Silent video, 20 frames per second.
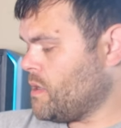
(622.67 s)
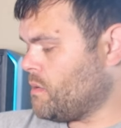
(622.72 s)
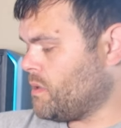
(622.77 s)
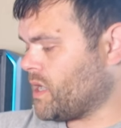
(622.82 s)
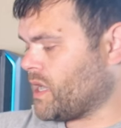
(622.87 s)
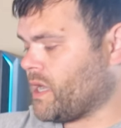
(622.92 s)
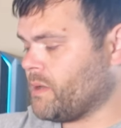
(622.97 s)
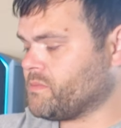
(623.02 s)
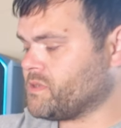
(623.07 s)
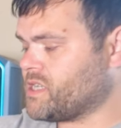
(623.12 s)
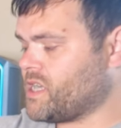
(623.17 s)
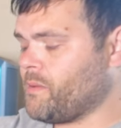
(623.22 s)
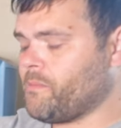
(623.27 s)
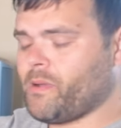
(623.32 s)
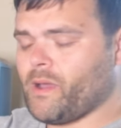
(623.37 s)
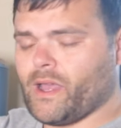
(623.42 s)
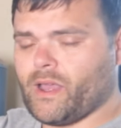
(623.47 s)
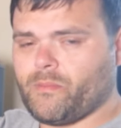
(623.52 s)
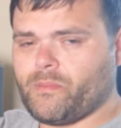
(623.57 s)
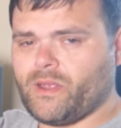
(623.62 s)
When it comes to
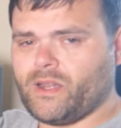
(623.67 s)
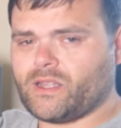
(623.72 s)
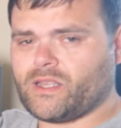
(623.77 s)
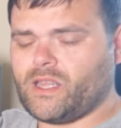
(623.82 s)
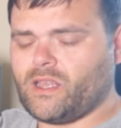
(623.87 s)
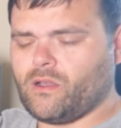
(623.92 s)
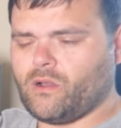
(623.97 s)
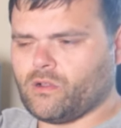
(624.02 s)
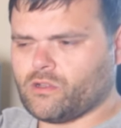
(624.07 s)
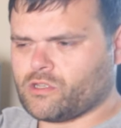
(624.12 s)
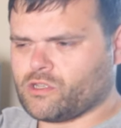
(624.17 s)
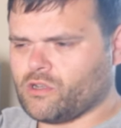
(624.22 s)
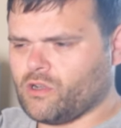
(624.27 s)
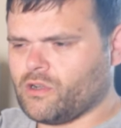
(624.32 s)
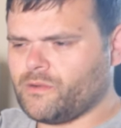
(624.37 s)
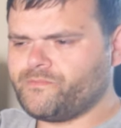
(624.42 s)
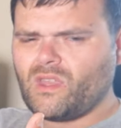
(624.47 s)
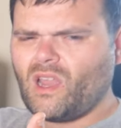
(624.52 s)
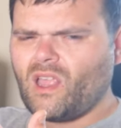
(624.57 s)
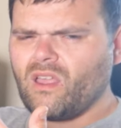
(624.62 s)
compatibility,
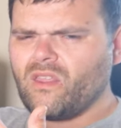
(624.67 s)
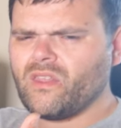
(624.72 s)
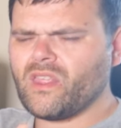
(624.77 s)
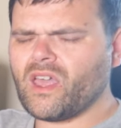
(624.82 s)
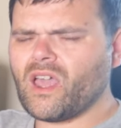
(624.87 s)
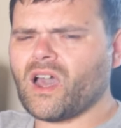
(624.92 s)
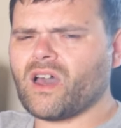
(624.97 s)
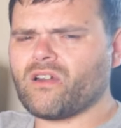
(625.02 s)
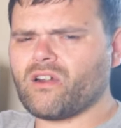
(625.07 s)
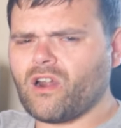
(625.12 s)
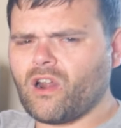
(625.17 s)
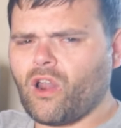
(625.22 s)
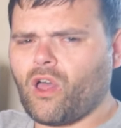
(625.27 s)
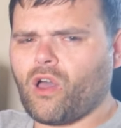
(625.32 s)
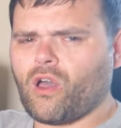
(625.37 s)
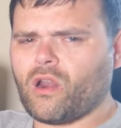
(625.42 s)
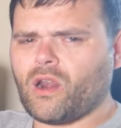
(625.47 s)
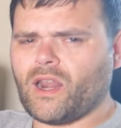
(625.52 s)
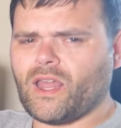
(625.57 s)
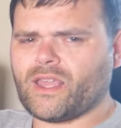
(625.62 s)
also they are a
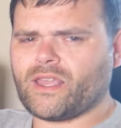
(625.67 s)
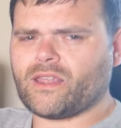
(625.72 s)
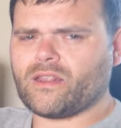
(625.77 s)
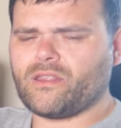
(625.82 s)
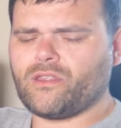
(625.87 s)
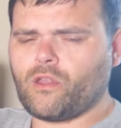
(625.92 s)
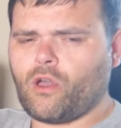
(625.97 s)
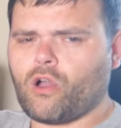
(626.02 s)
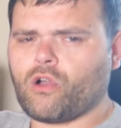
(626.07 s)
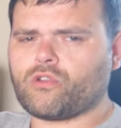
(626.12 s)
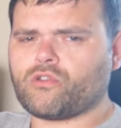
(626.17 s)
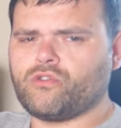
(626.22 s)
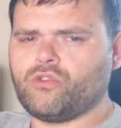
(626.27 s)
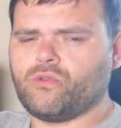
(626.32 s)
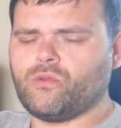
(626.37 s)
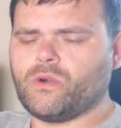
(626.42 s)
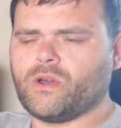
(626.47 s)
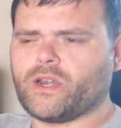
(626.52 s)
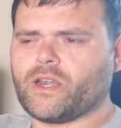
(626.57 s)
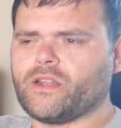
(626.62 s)
lot like
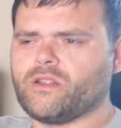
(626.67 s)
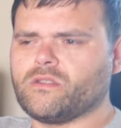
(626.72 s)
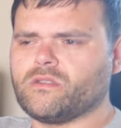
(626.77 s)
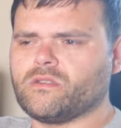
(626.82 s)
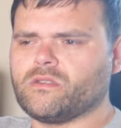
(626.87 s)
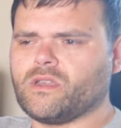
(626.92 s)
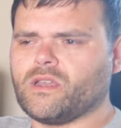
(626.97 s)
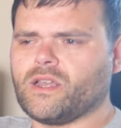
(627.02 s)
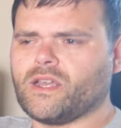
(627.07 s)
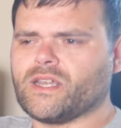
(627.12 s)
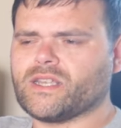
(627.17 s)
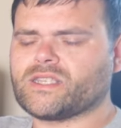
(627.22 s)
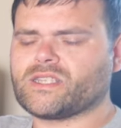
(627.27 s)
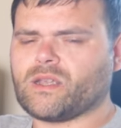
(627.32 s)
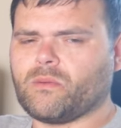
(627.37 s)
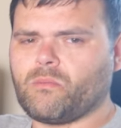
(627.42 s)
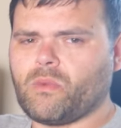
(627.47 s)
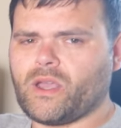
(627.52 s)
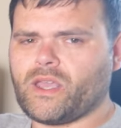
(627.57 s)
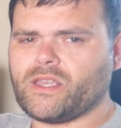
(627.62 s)
Noctua in uh,
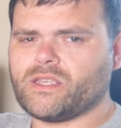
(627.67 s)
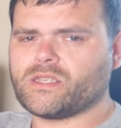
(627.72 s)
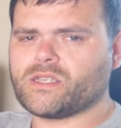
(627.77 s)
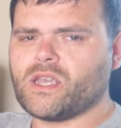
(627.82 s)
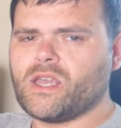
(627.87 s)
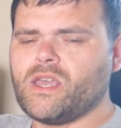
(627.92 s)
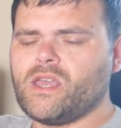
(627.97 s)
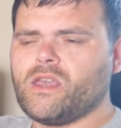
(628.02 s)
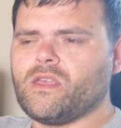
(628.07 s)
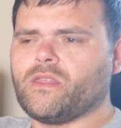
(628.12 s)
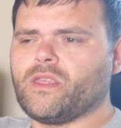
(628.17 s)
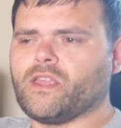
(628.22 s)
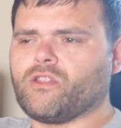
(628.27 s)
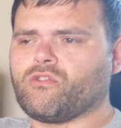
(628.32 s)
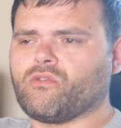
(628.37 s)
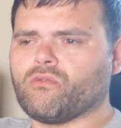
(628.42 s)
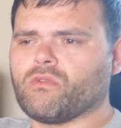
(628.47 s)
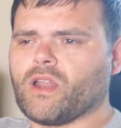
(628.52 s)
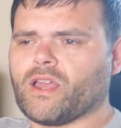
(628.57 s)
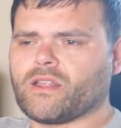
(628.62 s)
some ways. They
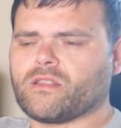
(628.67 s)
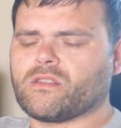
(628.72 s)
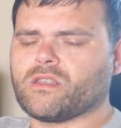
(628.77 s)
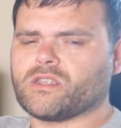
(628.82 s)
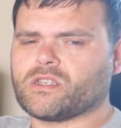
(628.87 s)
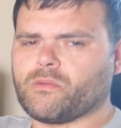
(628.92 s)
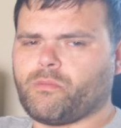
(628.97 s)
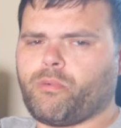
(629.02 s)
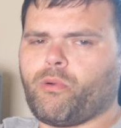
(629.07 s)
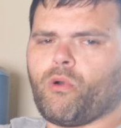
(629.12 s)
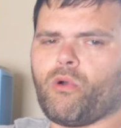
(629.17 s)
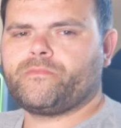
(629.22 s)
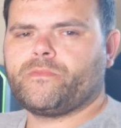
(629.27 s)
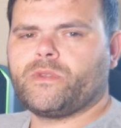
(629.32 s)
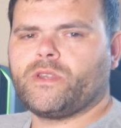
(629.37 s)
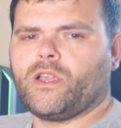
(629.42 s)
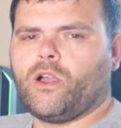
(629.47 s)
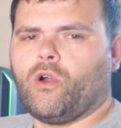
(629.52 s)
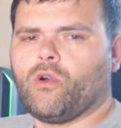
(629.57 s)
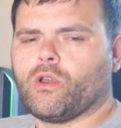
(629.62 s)
do like to support
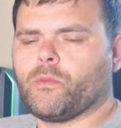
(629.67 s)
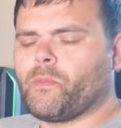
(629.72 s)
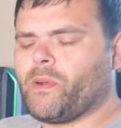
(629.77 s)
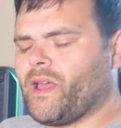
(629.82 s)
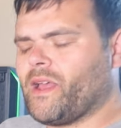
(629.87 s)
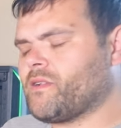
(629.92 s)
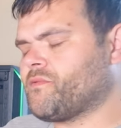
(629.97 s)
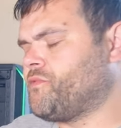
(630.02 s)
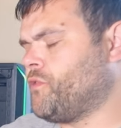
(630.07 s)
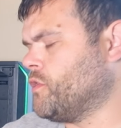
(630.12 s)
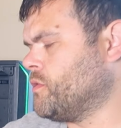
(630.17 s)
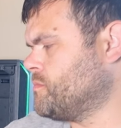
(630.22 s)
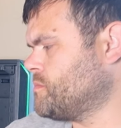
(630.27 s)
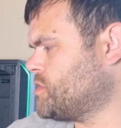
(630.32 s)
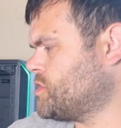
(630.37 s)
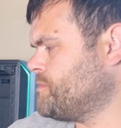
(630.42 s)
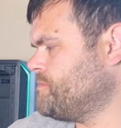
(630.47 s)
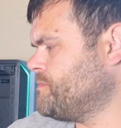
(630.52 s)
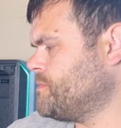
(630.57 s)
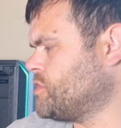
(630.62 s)
old
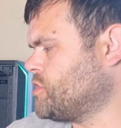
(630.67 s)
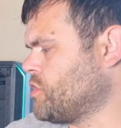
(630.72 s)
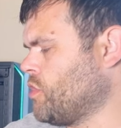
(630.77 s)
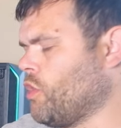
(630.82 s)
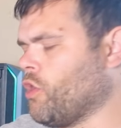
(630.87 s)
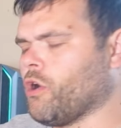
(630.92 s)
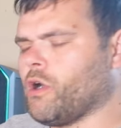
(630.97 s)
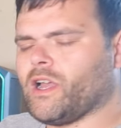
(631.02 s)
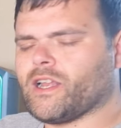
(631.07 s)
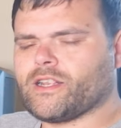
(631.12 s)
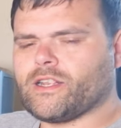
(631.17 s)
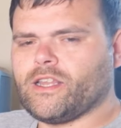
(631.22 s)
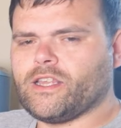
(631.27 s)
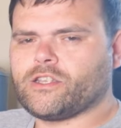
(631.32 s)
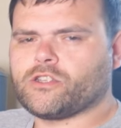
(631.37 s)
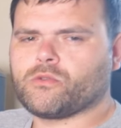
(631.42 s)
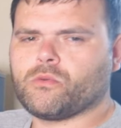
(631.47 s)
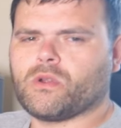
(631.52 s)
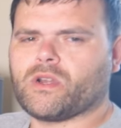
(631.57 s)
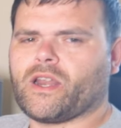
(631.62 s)
platforms, so at
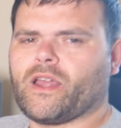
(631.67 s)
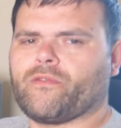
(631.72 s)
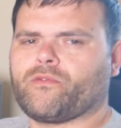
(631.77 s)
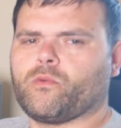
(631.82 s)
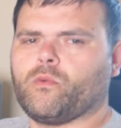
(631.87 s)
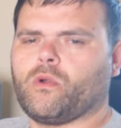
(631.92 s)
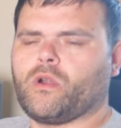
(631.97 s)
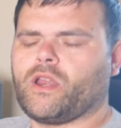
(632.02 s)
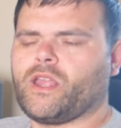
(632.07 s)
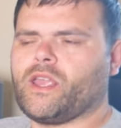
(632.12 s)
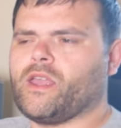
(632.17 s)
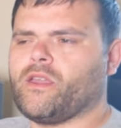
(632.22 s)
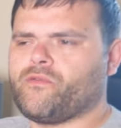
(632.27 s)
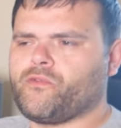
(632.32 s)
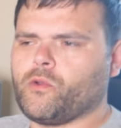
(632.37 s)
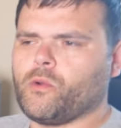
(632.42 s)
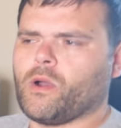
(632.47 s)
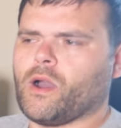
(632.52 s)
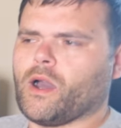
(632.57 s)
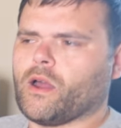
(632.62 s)
least you wouldn't have to worry
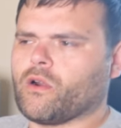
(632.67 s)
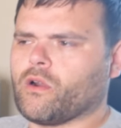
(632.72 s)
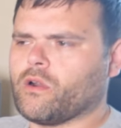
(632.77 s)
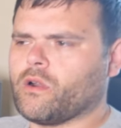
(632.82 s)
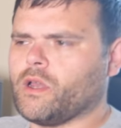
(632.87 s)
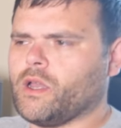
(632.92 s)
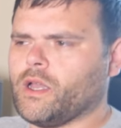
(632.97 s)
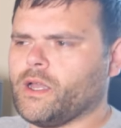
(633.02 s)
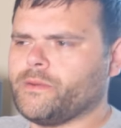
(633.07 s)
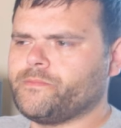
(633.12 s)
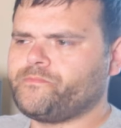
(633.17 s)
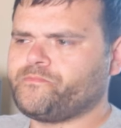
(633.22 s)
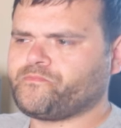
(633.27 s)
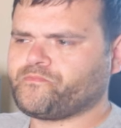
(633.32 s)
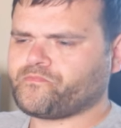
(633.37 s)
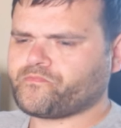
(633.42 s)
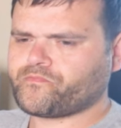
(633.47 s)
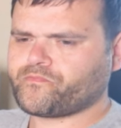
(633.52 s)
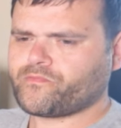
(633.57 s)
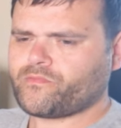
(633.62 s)
if you are on a
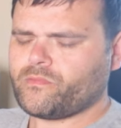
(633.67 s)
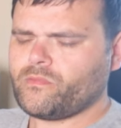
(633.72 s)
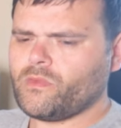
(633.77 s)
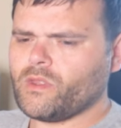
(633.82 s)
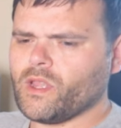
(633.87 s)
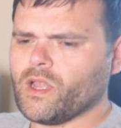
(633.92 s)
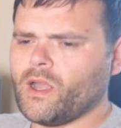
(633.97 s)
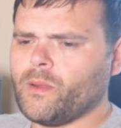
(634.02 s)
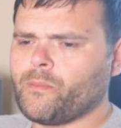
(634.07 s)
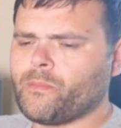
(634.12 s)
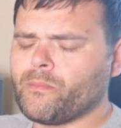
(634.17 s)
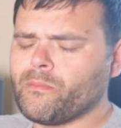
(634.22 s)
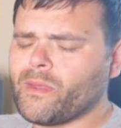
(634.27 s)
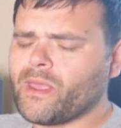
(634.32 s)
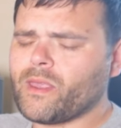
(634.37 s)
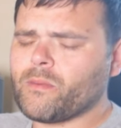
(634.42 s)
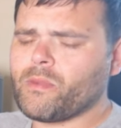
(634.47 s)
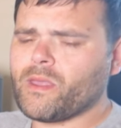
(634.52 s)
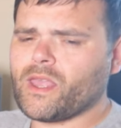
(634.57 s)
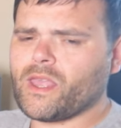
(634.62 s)

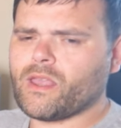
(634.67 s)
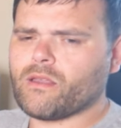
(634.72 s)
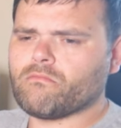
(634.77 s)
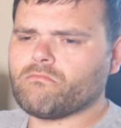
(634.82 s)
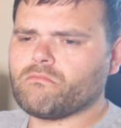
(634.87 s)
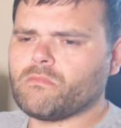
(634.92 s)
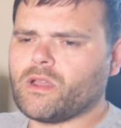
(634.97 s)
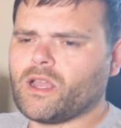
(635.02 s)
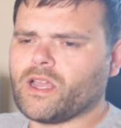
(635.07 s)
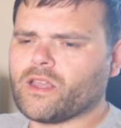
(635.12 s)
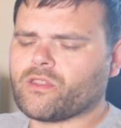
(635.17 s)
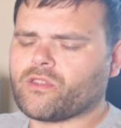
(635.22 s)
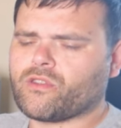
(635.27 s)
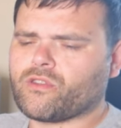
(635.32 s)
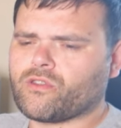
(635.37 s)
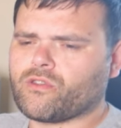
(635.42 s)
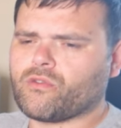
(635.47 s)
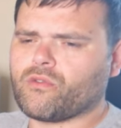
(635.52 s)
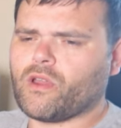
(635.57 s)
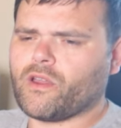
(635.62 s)
maybe a,
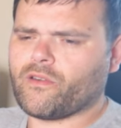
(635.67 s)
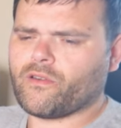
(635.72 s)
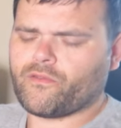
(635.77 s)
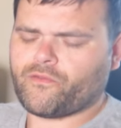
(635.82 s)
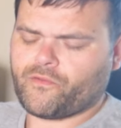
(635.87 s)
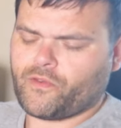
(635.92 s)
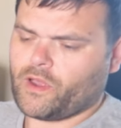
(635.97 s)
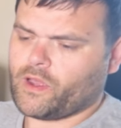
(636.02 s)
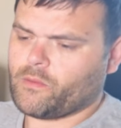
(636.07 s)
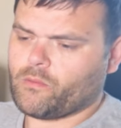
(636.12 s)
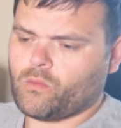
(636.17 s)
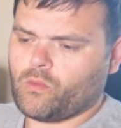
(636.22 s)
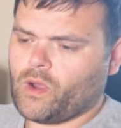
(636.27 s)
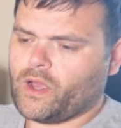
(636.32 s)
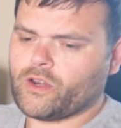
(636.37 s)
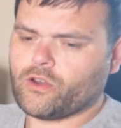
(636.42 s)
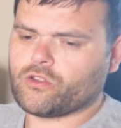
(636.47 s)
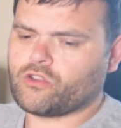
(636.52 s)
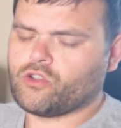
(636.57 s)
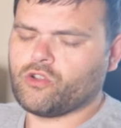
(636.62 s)

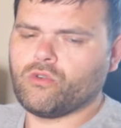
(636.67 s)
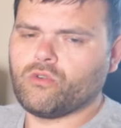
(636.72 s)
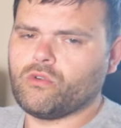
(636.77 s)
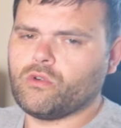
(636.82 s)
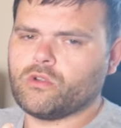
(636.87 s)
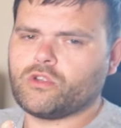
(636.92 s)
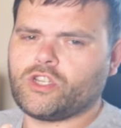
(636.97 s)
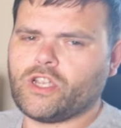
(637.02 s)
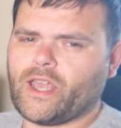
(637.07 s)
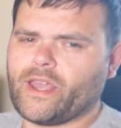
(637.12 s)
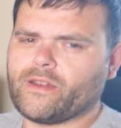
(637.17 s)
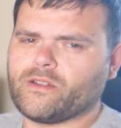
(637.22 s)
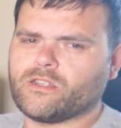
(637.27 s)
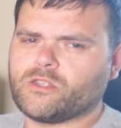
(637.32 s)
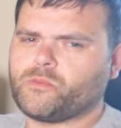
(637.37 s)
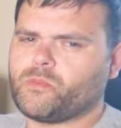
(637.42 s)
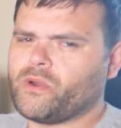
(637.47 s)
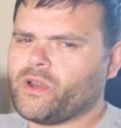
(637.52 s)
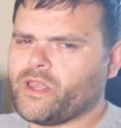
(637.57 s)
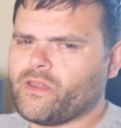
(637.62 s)
one or two
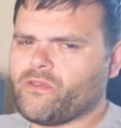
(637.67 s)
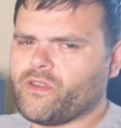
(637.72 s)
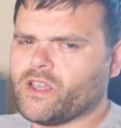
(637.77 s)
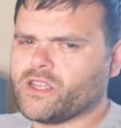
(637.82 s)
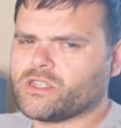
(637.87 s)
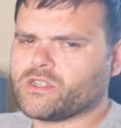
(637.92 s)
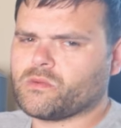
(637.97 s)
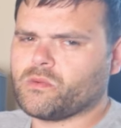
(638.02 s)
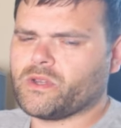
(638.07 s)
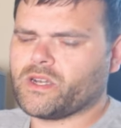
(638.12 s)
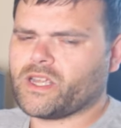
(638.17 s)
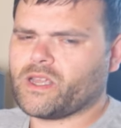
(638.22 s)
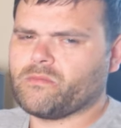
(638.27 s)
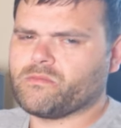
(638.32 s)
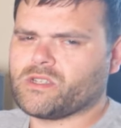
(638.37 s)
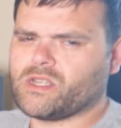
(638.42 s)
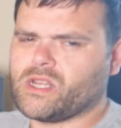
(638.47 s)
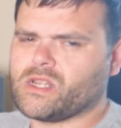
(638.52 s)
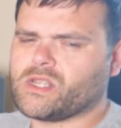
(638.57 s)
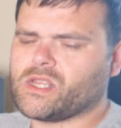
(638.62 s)
gens previous when it
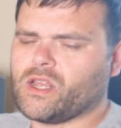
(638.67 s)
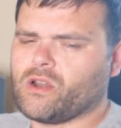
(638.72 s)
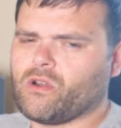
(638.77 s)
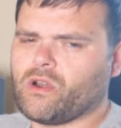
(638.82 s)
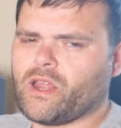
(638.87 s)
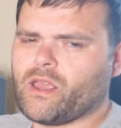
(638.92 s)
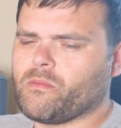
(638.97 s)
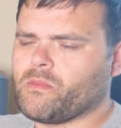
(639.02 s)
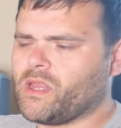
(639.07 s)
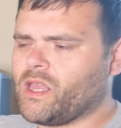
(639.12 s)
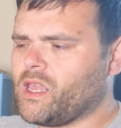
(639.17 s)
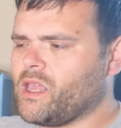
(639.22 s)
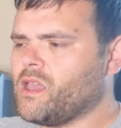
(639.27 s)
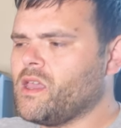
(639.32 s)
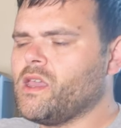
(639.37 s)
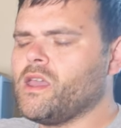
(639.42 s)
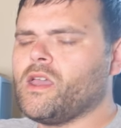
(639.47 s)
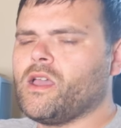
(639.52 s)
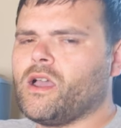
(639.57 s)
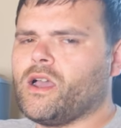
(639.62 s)
comes to Intel or AMD.
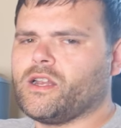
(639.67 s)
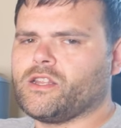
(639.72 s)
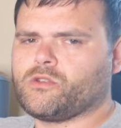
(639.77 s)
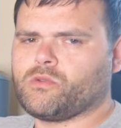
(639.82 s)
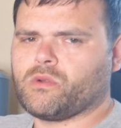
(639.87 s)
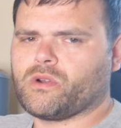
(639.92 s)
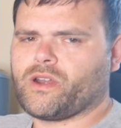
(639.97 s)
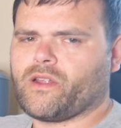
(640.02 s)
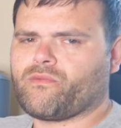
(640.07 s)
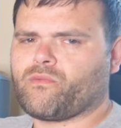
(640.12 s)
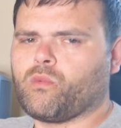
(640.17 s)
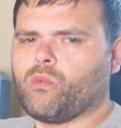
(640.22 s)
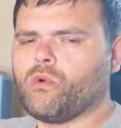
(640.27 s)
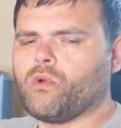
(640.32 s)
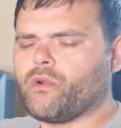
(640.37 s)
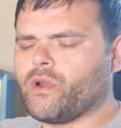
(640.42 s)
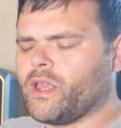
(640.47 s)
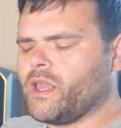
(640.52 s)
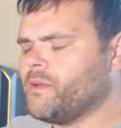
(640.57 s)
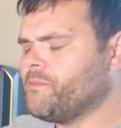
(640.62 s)
At least you wouldn't have to
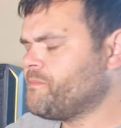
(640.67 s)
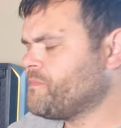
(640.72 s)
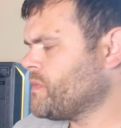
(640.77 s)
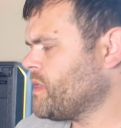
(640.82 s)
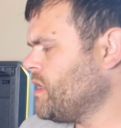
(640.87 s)
worry.